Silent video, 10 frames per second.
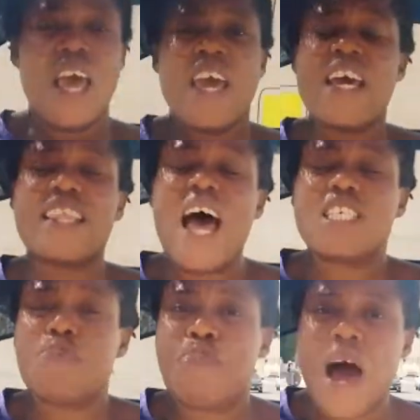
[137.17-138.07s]
it
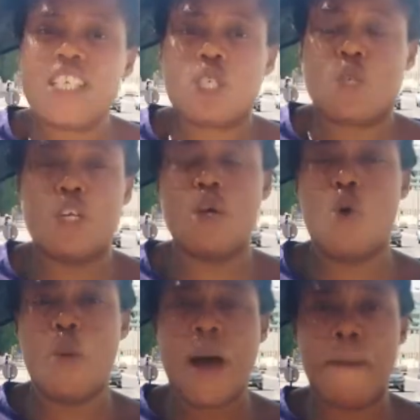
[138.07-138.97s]
has passed to the
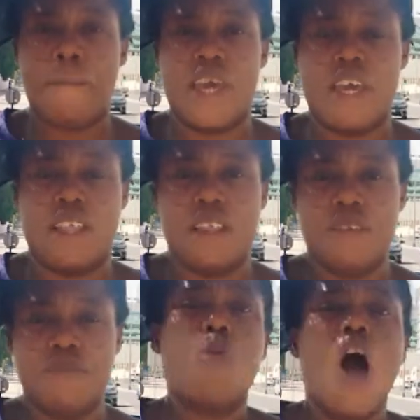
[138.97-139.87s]
human being.
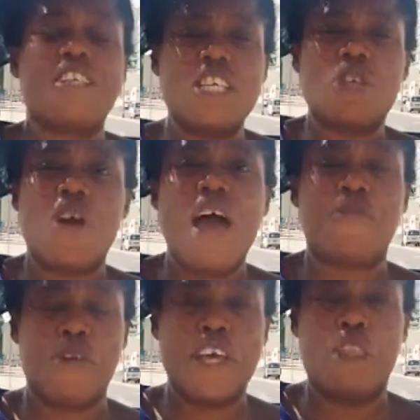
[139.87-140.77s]
The word describes
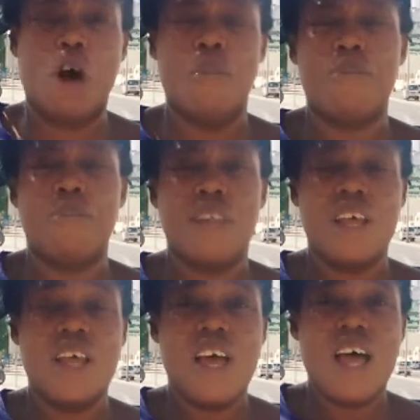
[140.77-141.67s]
freedom
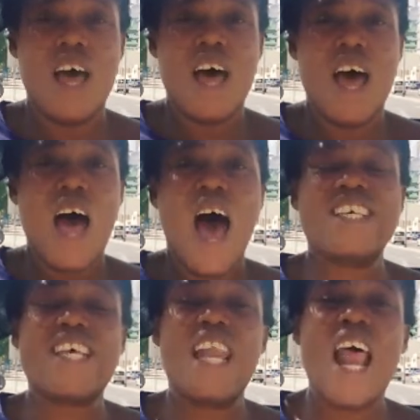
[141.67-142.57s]

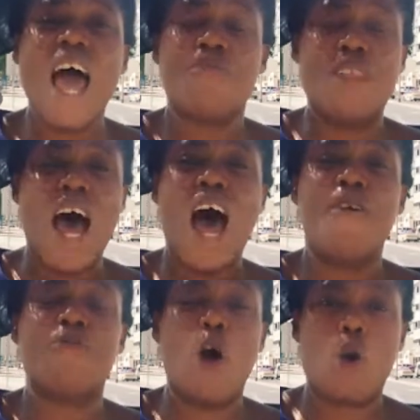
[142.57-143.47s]
as a life that
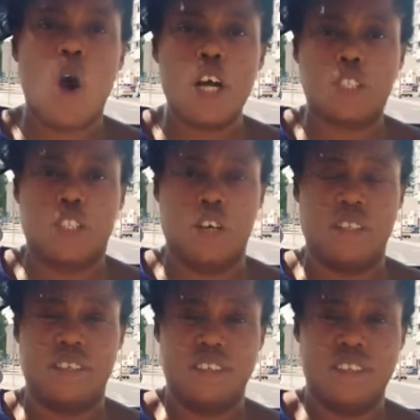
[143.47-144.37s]
have no
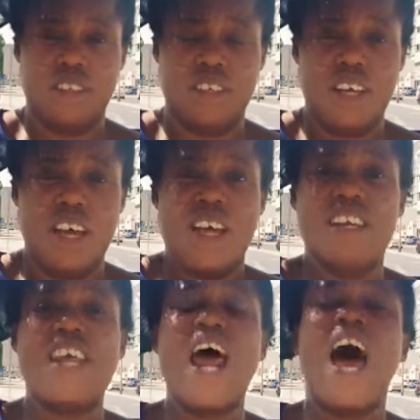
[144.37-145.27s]
caution.
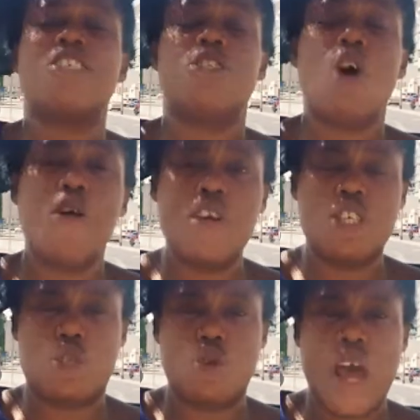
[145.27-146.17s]
There is no
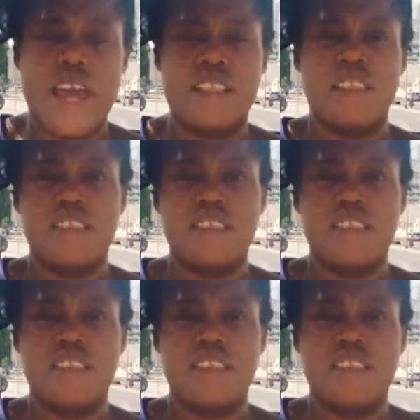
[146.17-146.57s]
restraint.